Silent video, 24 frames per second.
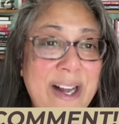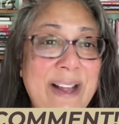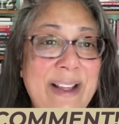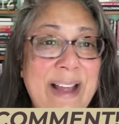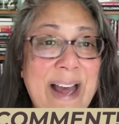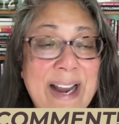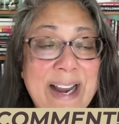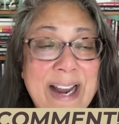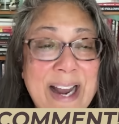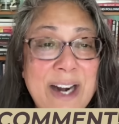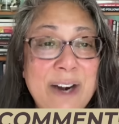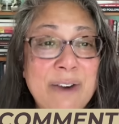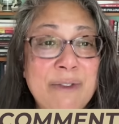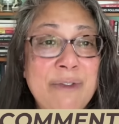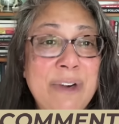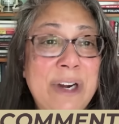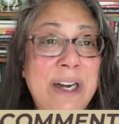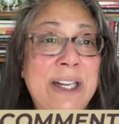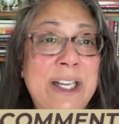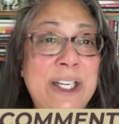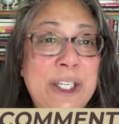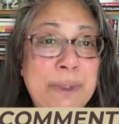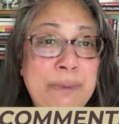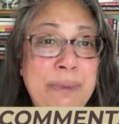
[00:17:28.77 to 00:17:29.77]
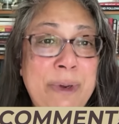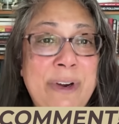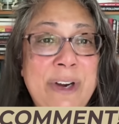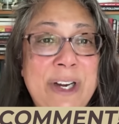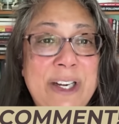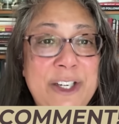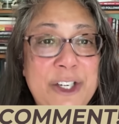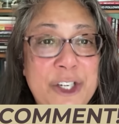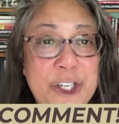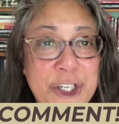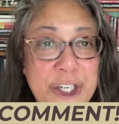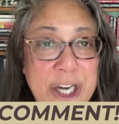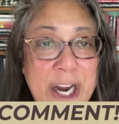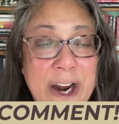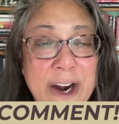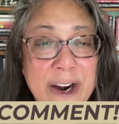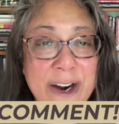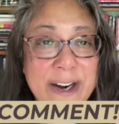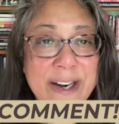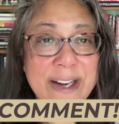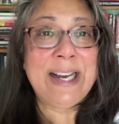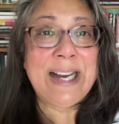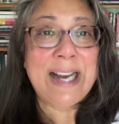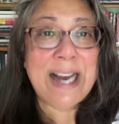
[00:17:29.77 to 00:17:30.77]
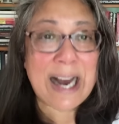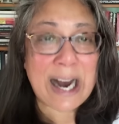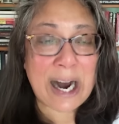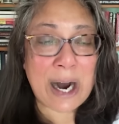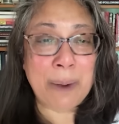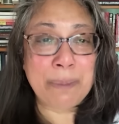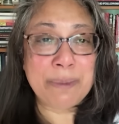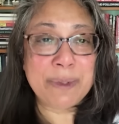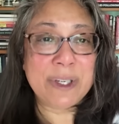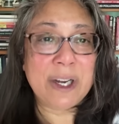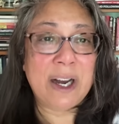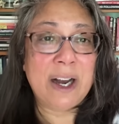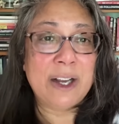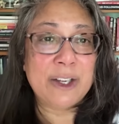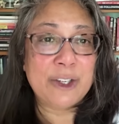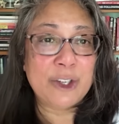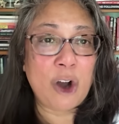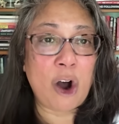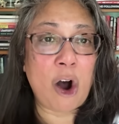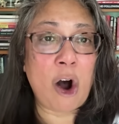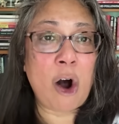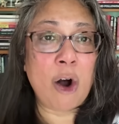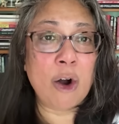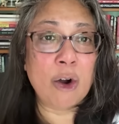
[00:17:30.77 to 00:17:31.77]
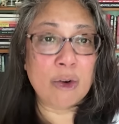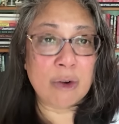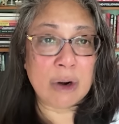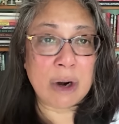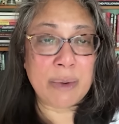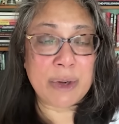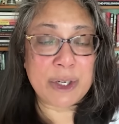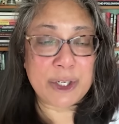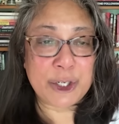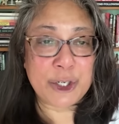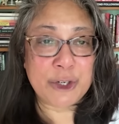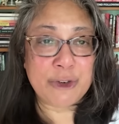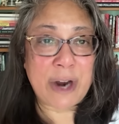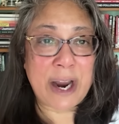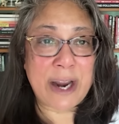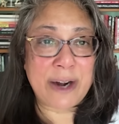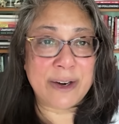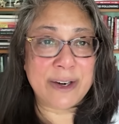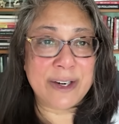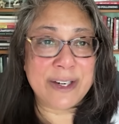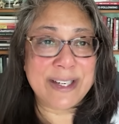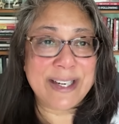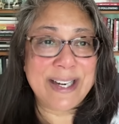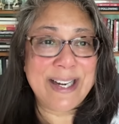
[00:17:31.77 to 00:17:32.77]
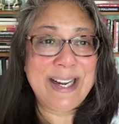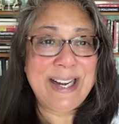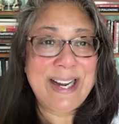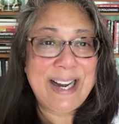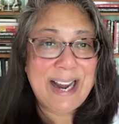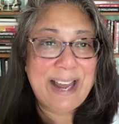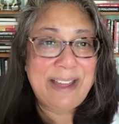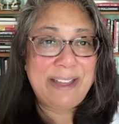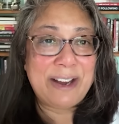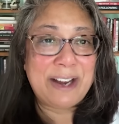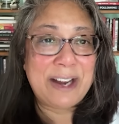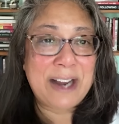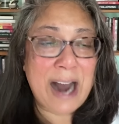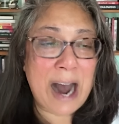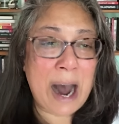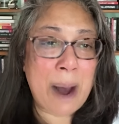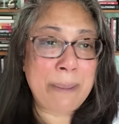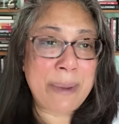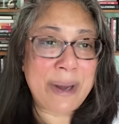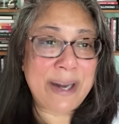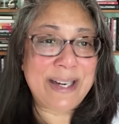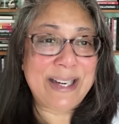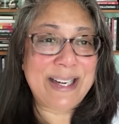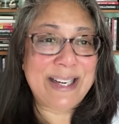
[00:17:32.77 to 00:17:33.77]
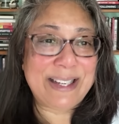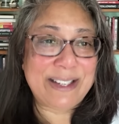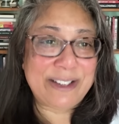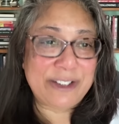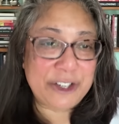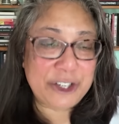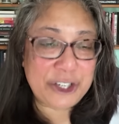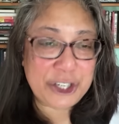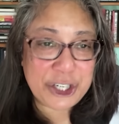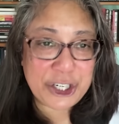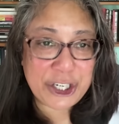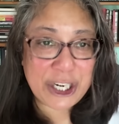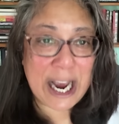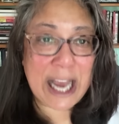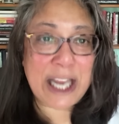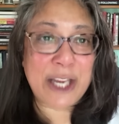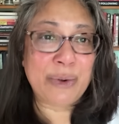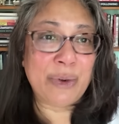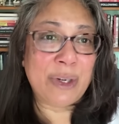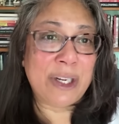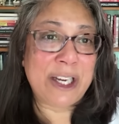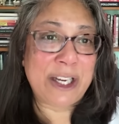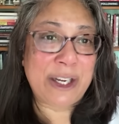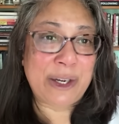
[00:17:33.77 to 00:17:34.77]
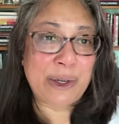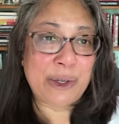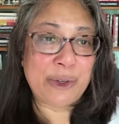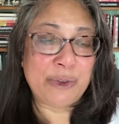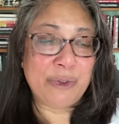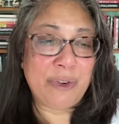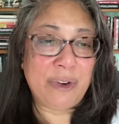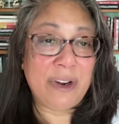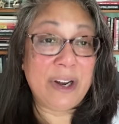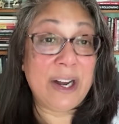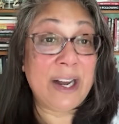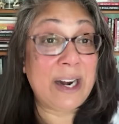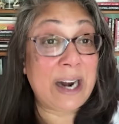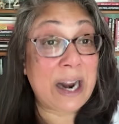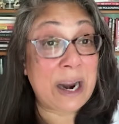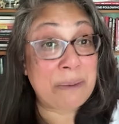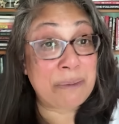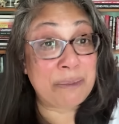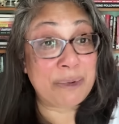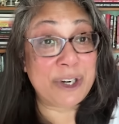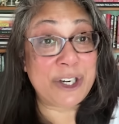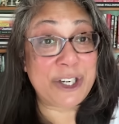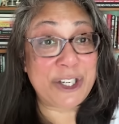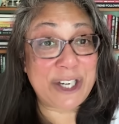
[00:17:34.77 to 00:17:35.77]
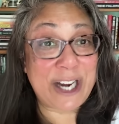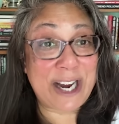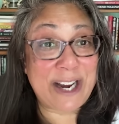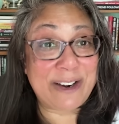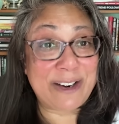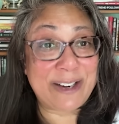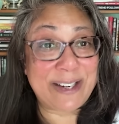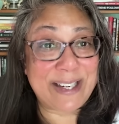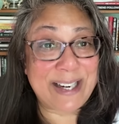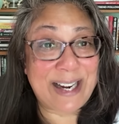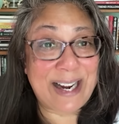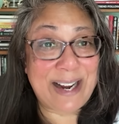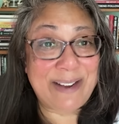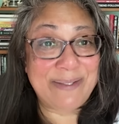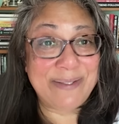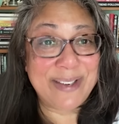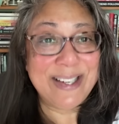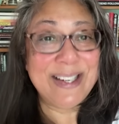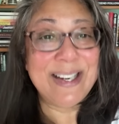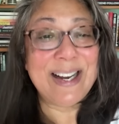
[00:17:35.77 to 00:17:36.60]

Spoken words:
That kind of real experience shared helps us all grow as traders, and the comment is genuinely useful, and I appreciate your time.